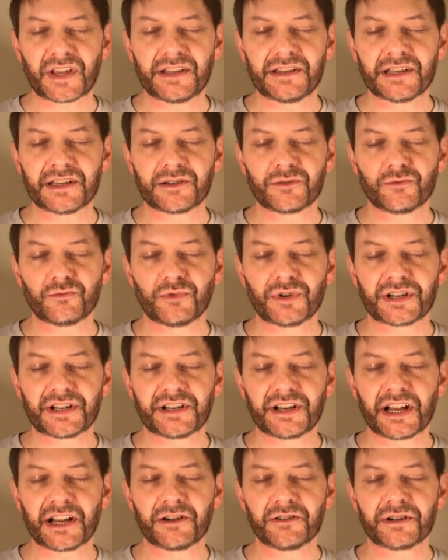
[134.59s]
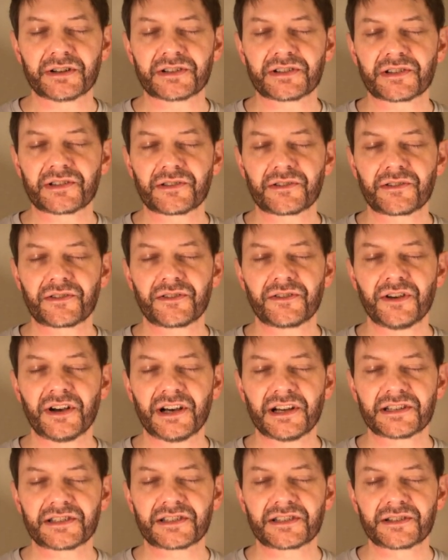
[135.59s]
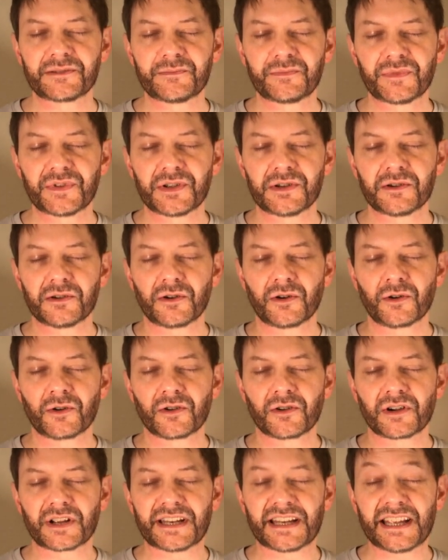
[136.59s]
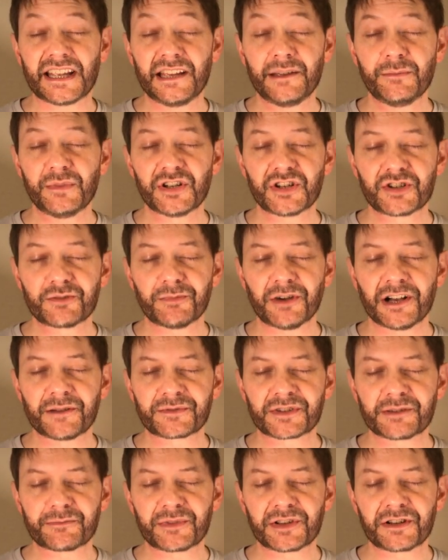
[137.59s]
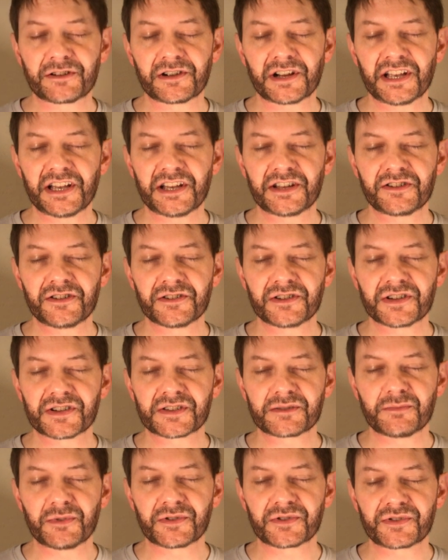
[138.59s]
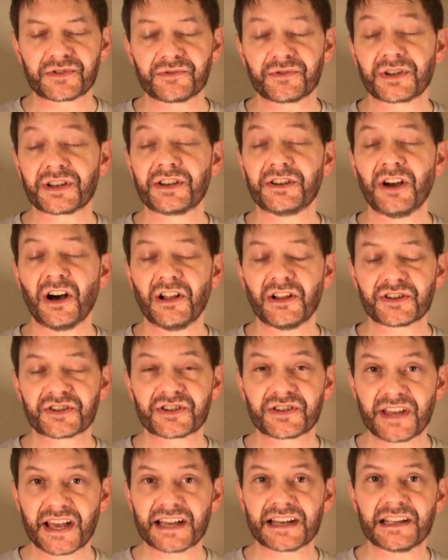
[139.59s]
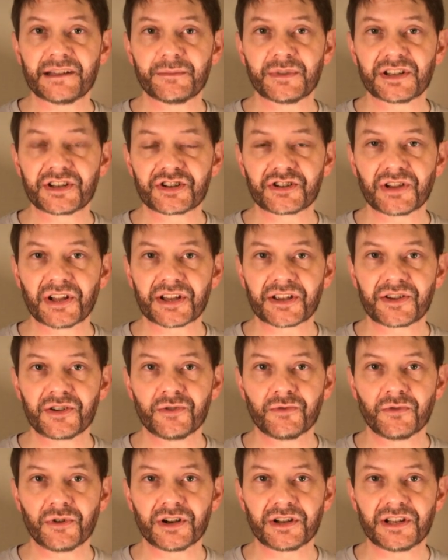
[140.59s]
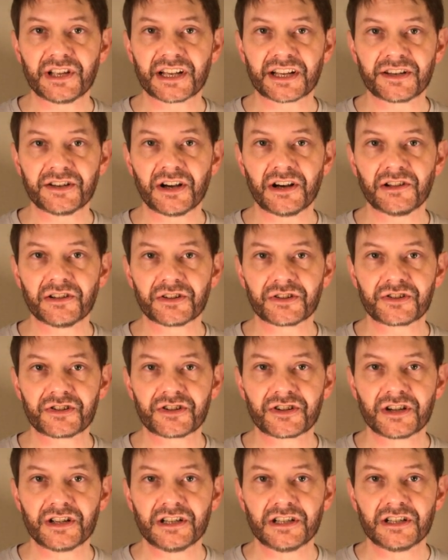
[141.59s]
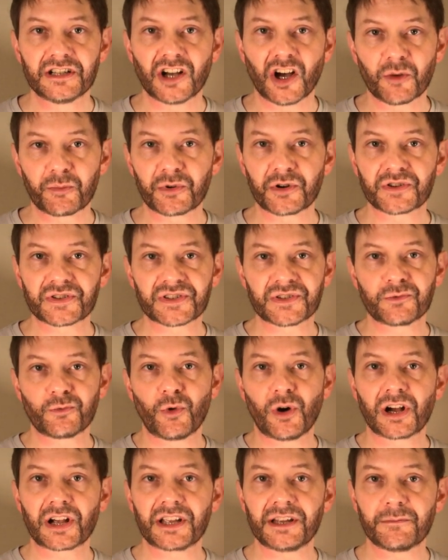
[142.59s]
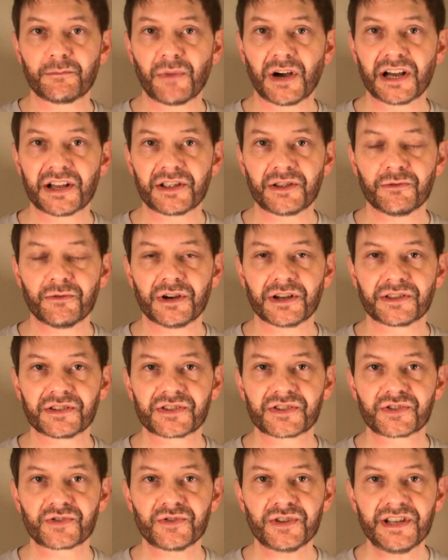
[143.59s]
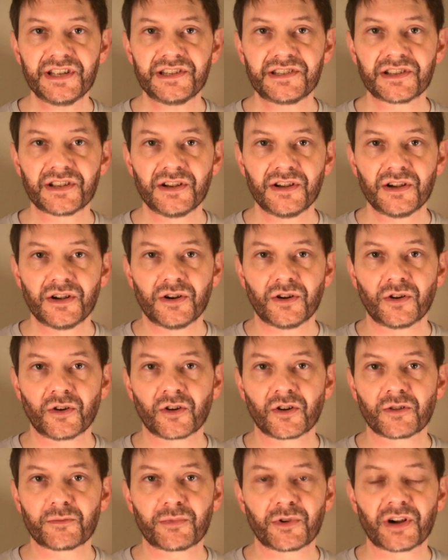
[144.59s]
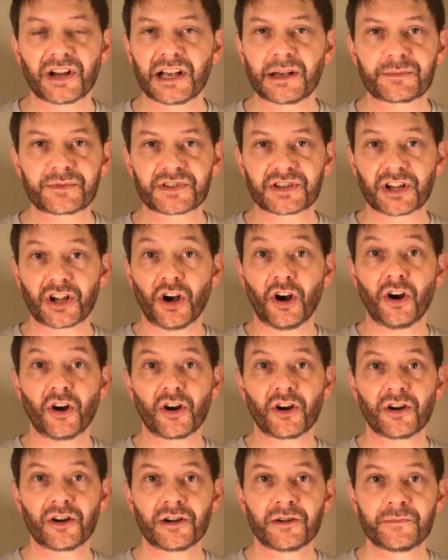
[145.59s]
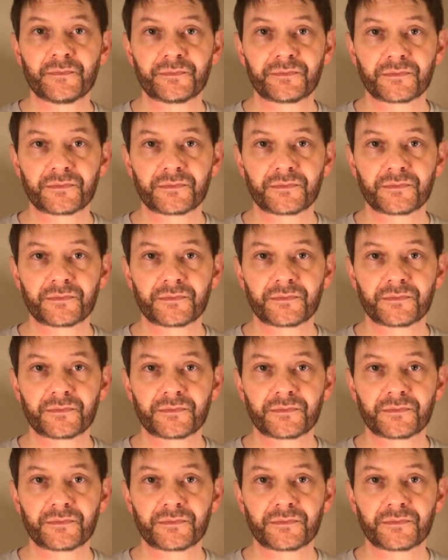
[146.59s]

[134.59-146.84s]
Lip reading: And then when an errant thought or an image pops up in your head, you're just supposed to acknowledge that image like you would acknowledge a person walking by you on the street or perhaps a car